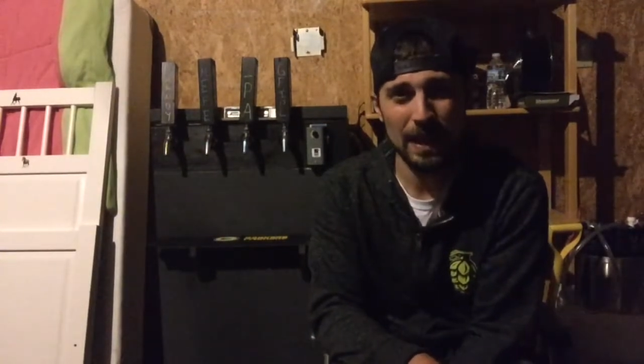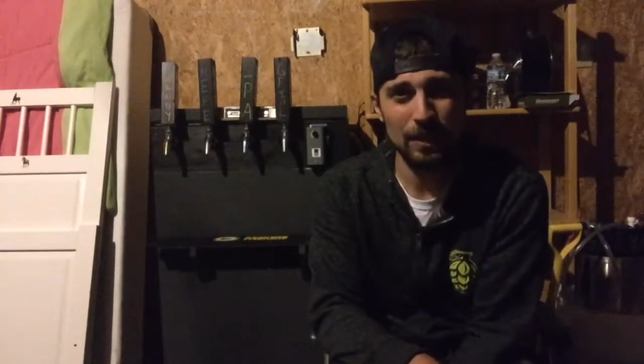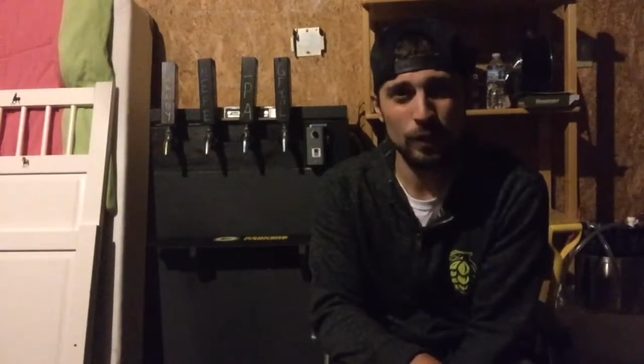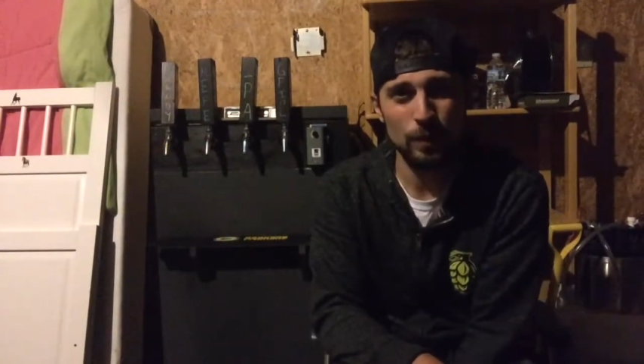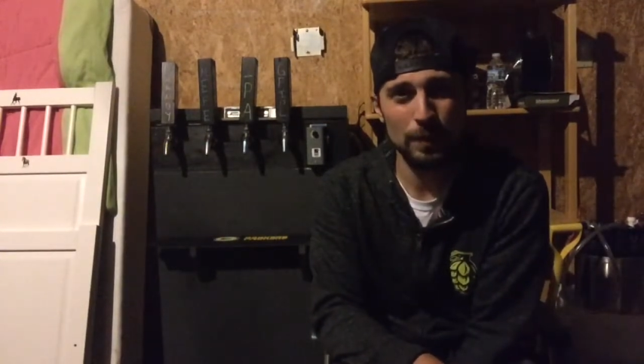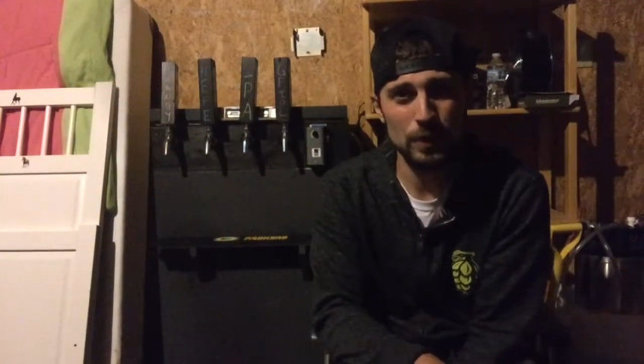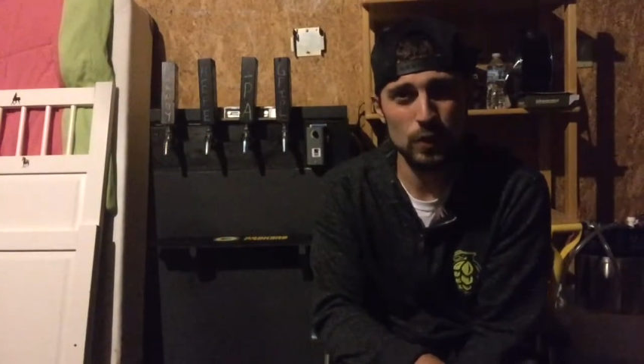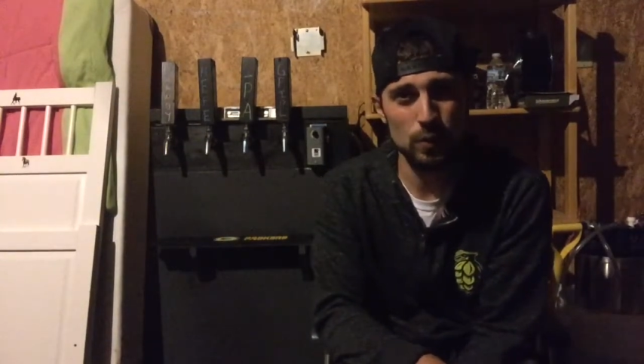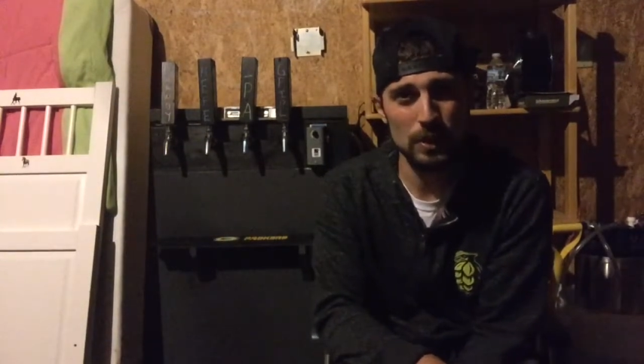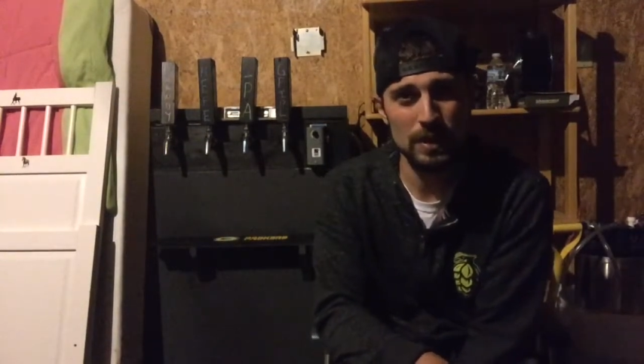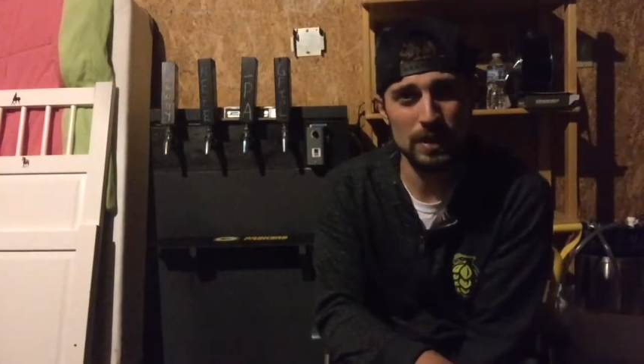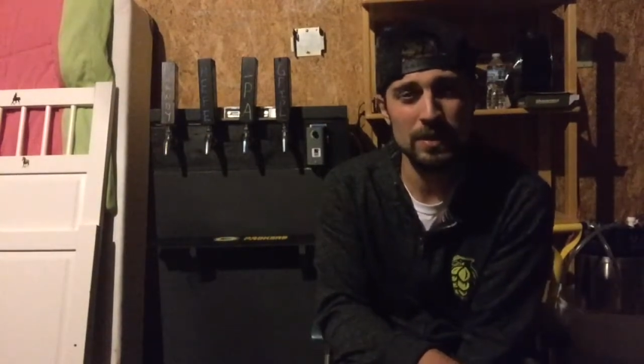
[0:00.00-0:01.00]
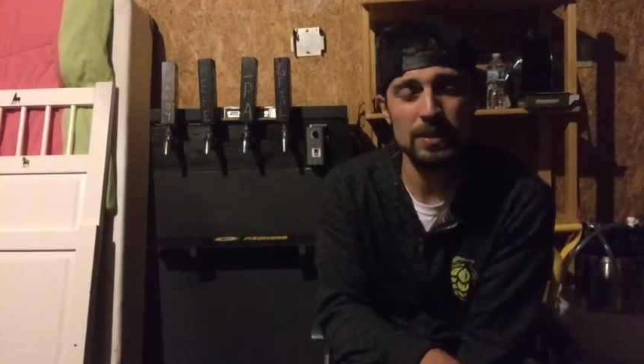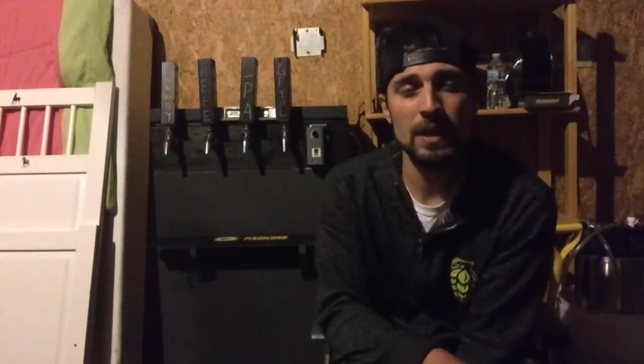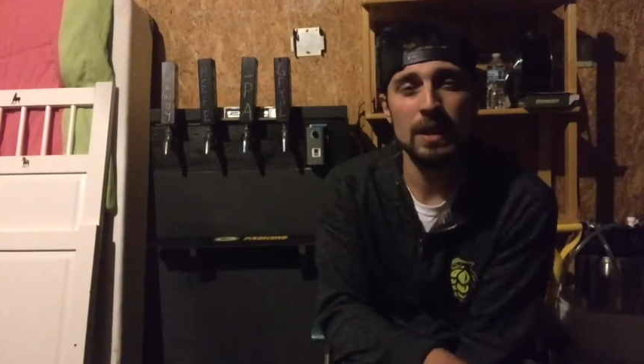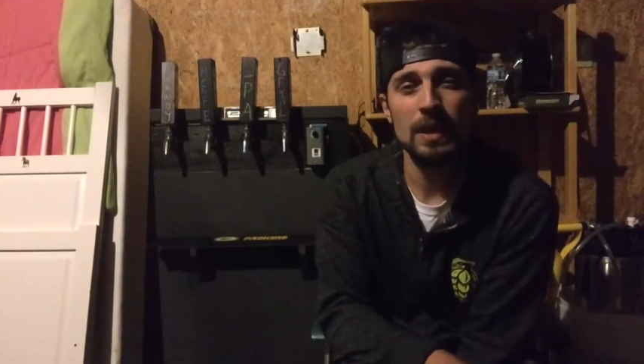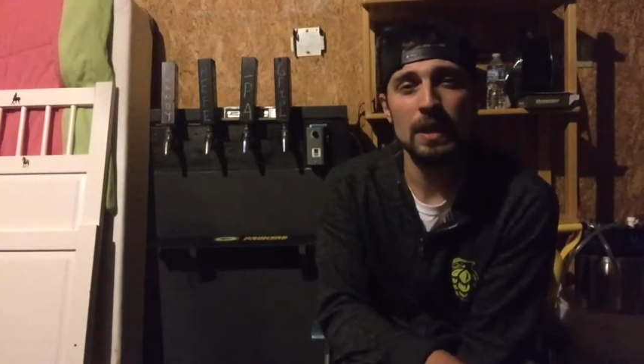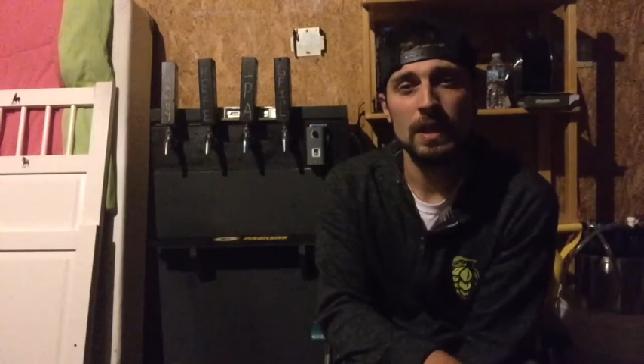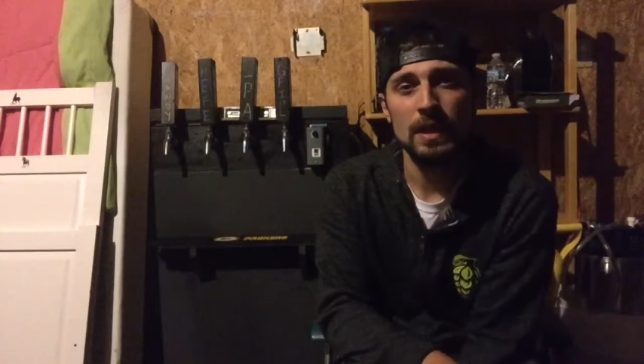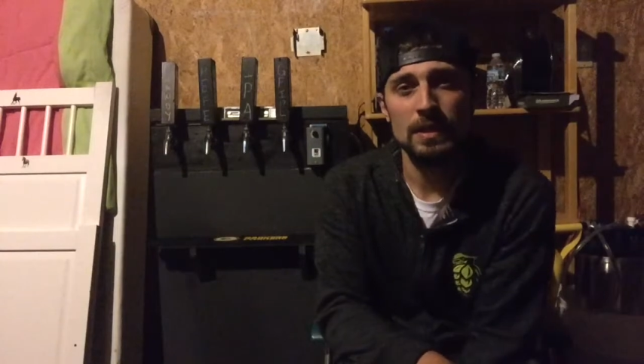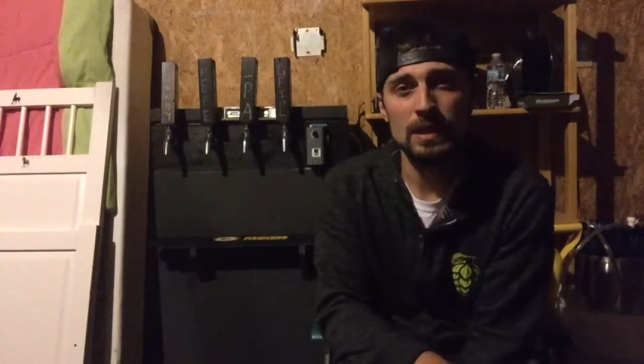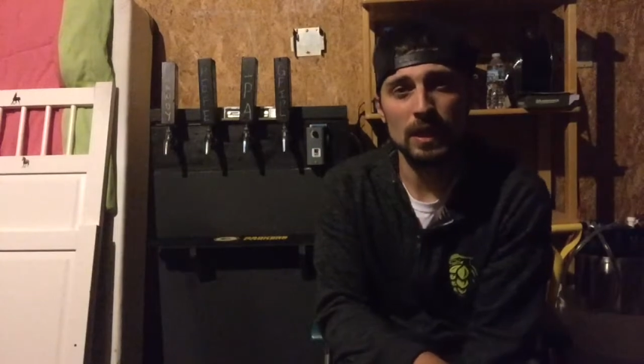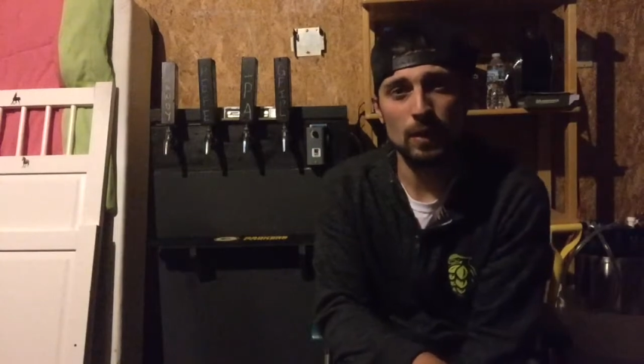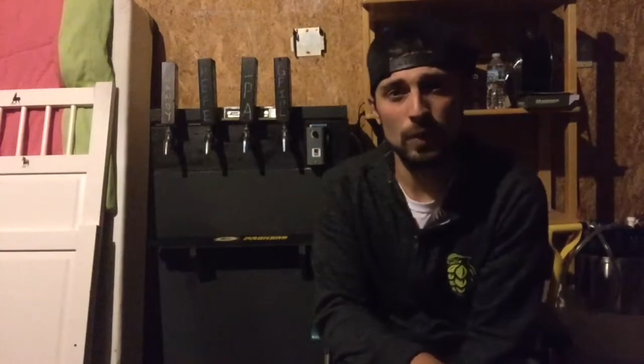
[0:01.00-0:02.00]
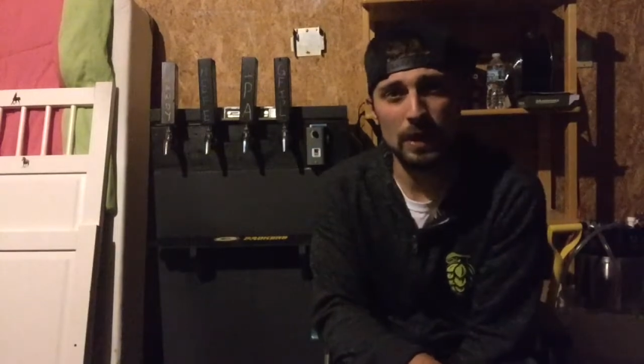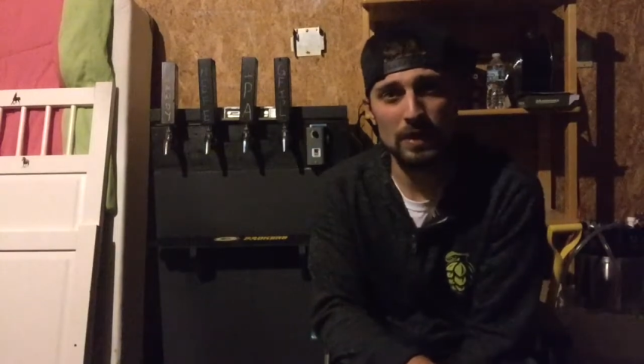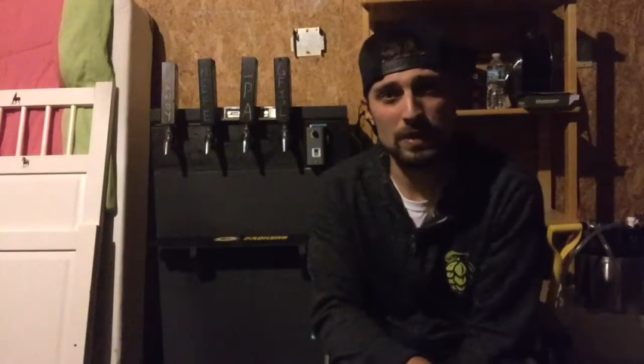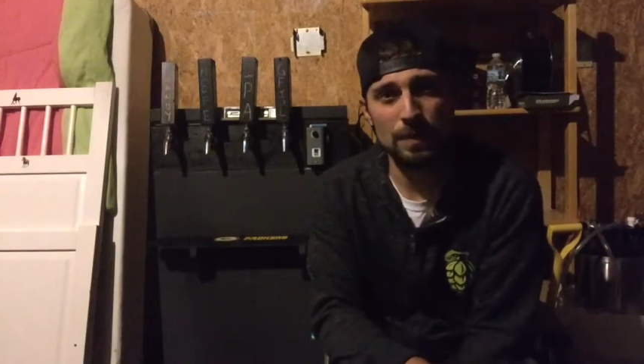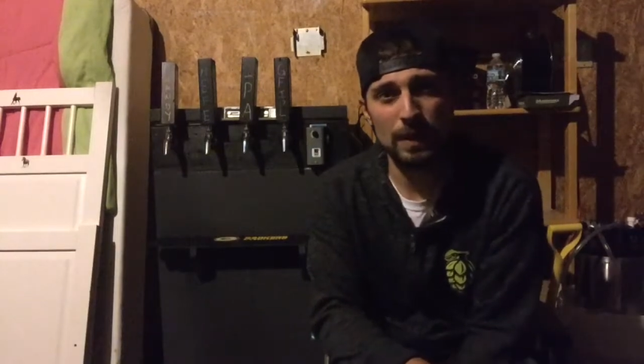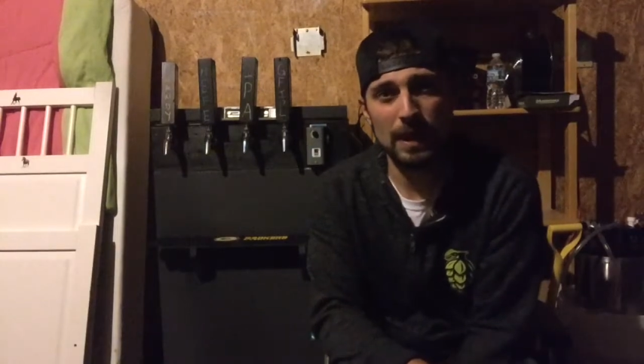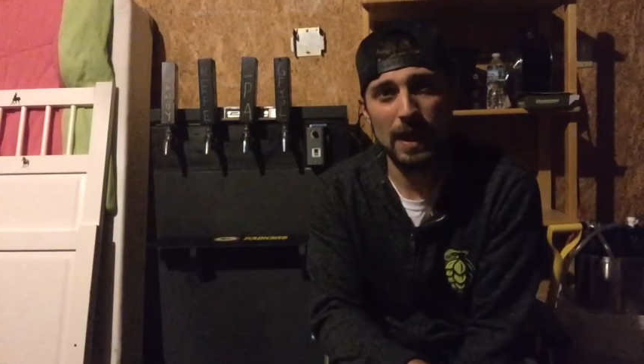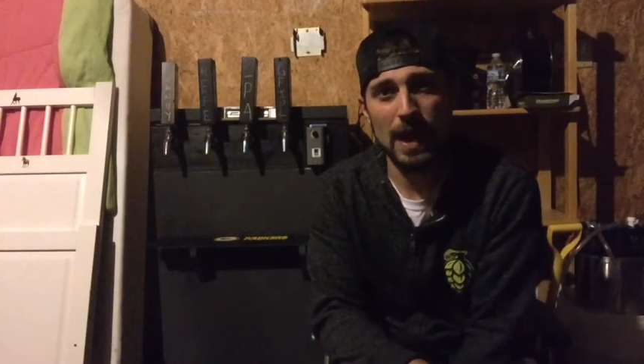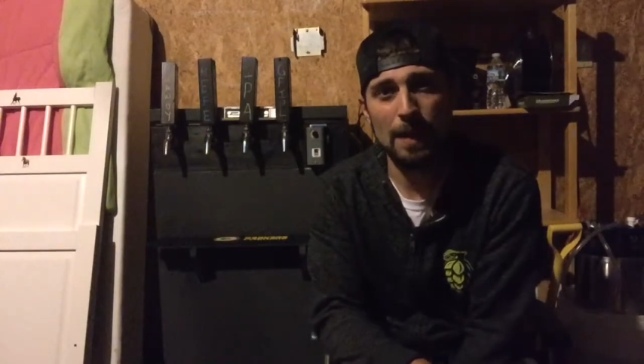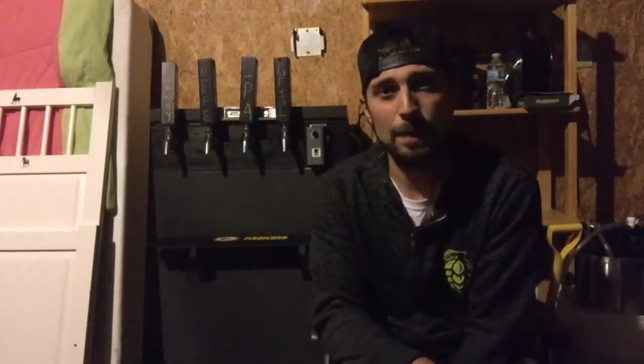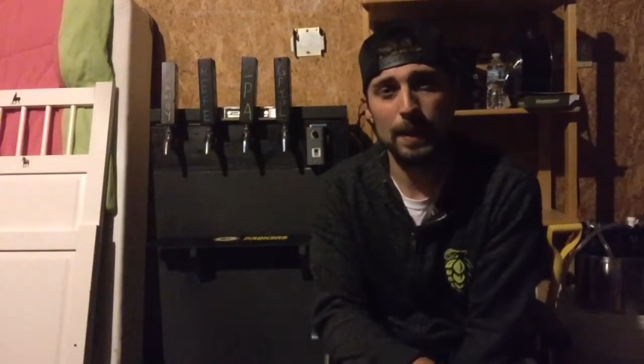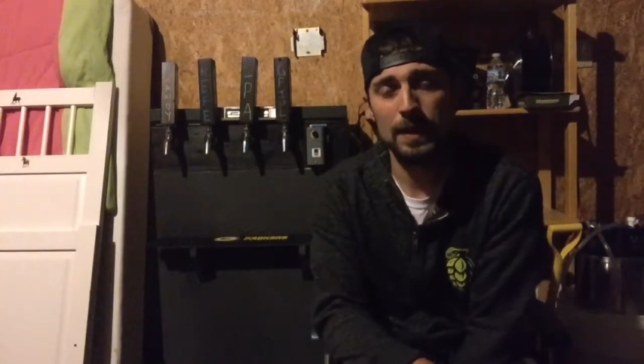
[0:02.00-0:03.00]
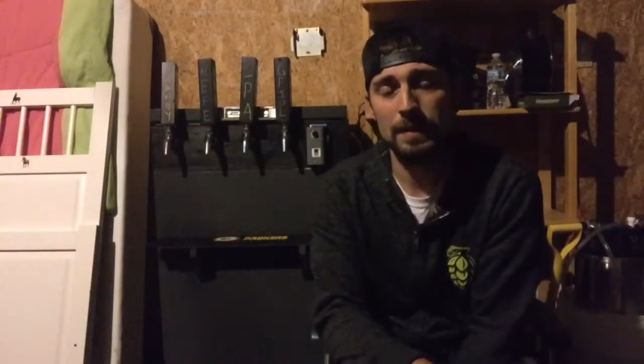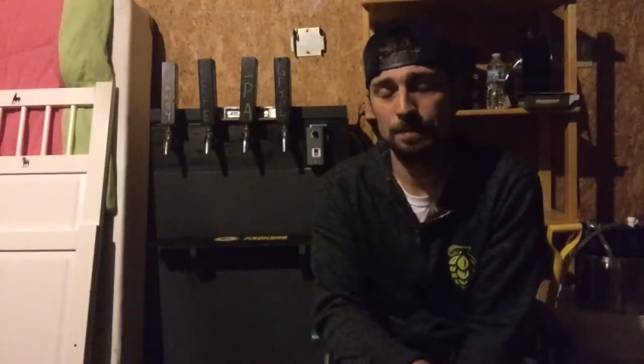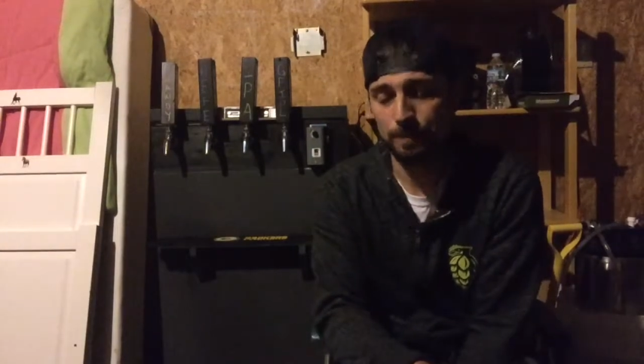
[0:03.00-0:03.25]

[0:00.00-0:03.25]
add a little bit of sweetness, take away some of that hop bite.